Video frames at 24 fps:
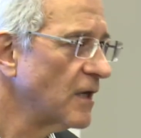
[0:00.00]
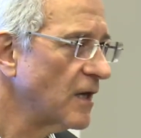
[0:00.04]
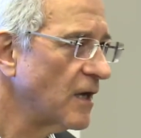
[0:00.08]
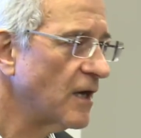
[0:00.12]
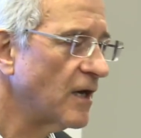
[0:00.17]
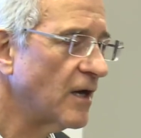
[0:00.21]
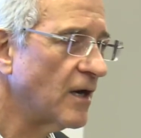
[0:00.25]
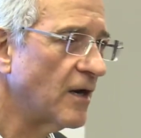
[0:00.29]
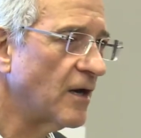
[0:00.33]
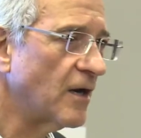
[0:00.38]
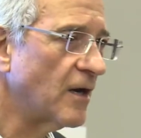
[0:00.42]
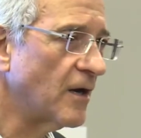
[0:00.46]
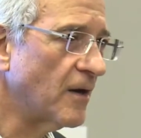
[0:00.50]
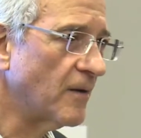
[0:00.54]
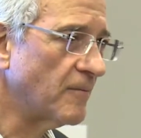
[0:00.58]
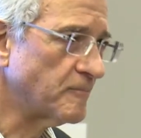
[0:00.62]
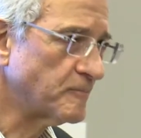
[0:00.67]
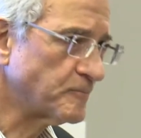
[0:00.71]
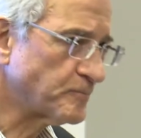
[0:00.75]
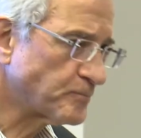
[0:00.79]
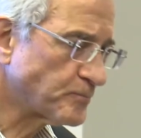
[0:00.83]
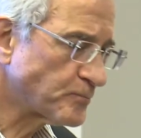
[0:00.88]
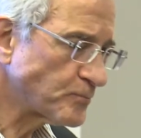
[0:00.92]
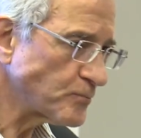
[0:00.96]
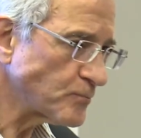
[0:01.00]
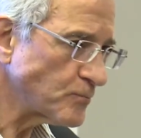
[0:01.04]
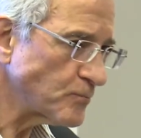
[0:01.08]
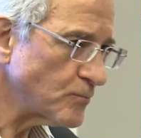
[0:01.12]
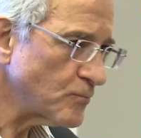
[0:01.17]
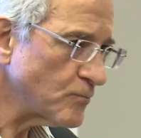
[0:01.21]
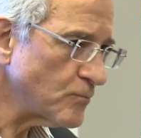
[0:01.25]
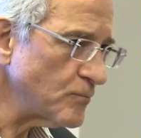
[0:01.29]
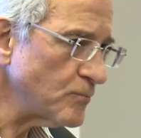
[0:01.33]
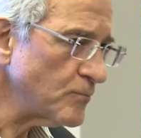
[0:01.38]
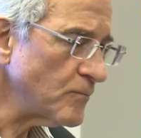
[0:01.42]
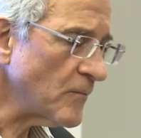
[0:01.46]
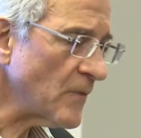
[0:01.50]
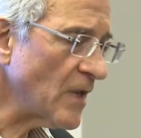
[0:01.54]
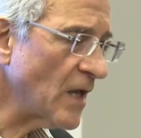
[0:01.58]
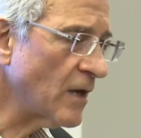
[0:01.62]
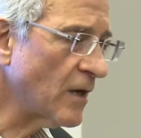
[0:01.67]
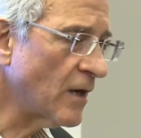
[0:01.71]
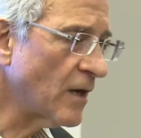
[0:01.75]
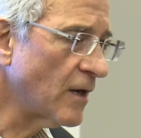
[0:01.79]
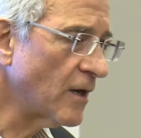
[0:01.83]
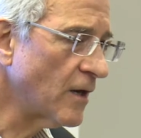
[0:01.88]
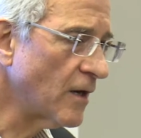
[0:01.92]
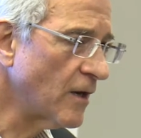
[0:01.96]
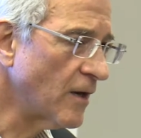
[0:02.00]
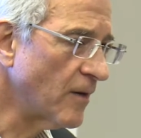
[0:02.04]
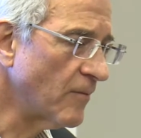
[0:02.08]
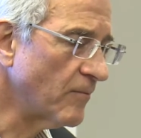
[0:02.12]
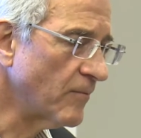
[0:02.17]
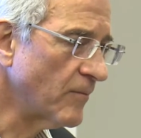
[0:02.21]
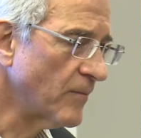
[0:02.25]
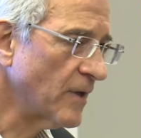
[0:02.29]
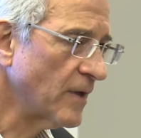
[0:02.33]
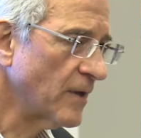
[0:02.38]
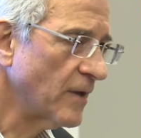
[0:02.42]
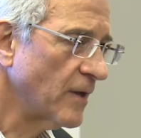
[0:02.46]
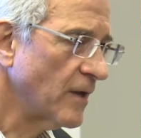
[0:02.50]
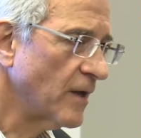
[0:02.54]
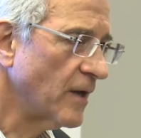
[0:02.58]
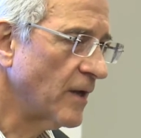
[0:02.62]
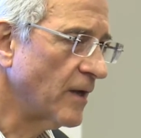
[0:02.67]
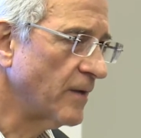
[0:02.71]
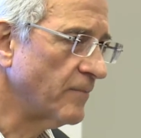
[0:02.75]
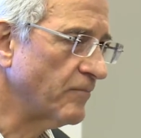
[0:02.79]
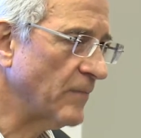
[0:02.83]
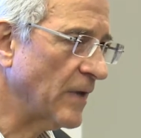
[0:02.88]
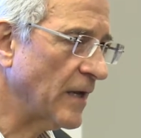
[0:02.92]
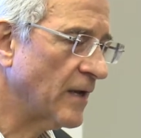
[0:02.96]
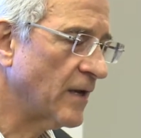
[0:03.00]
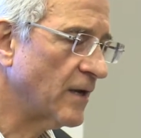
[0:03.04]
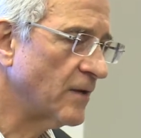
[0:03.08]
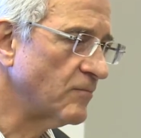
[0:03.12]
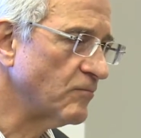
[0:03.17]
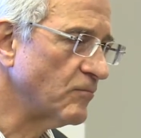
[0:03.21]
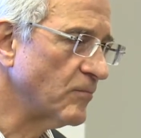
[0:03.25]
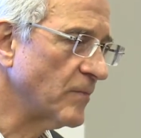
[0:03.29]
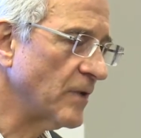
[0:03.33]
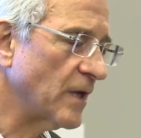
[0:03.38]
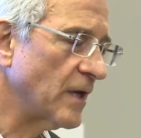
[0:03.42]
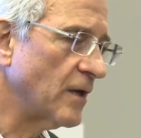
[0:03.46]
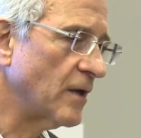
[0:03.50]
uh, um, and